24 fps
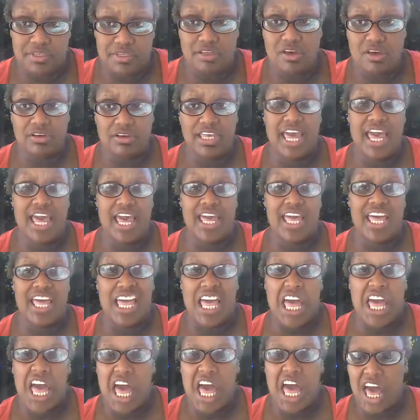Okay.
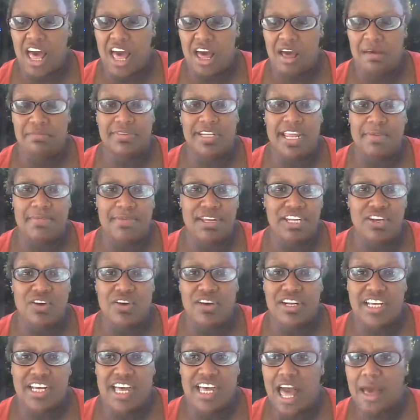Um, let me know
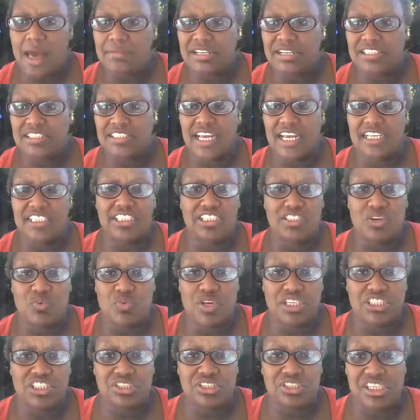in the comment section of
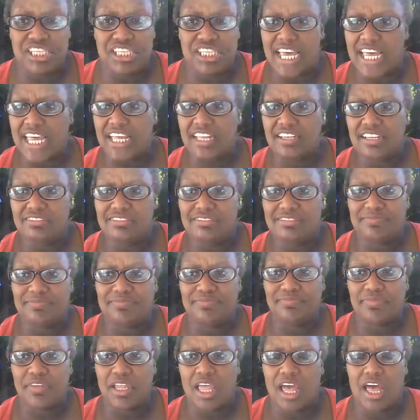what you think.
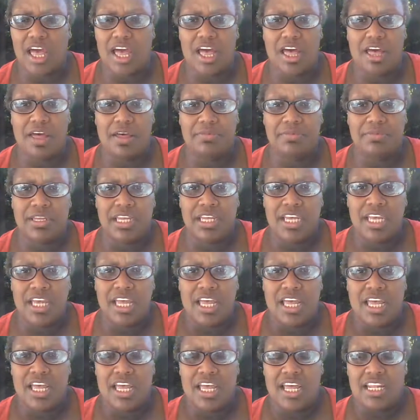Uh,
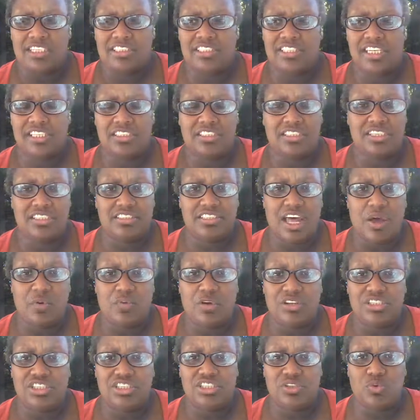sisters, I
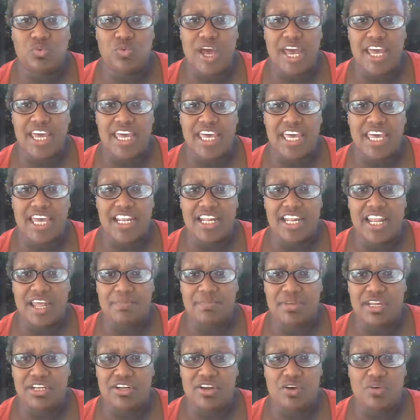want you to weigh in. Let
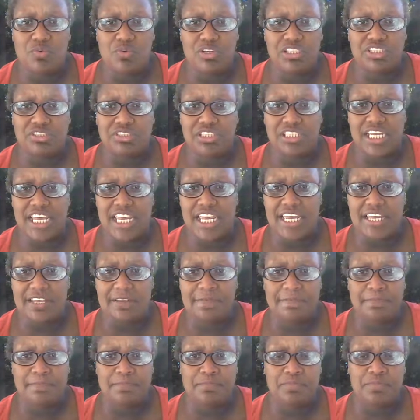me know what you think.
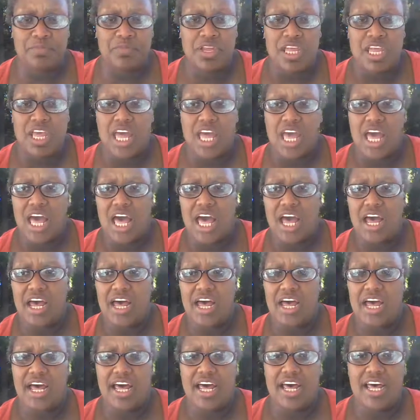
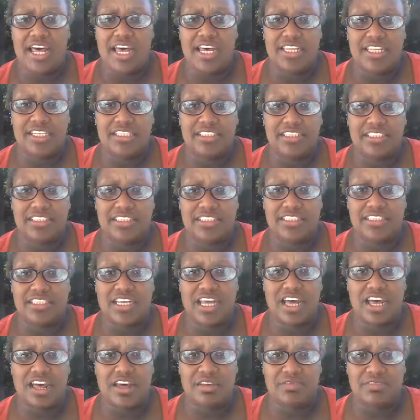Uh, this is
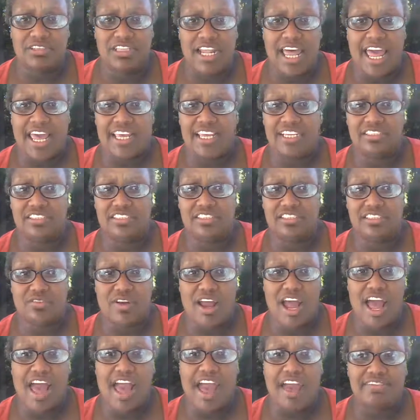uh, like and
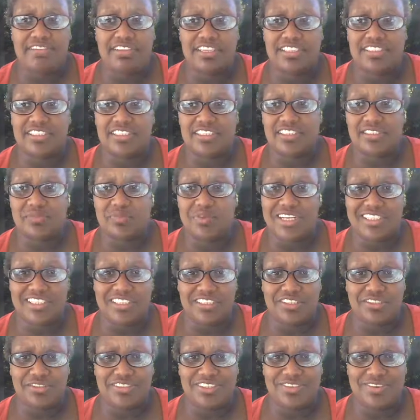subscribe. This is Sweet
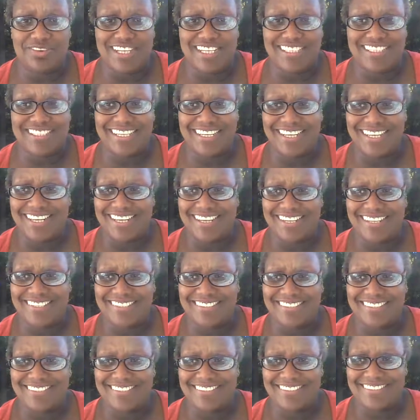June
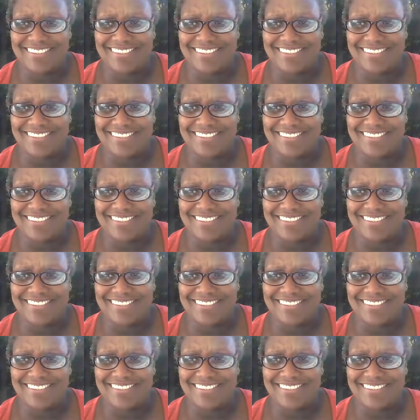2010.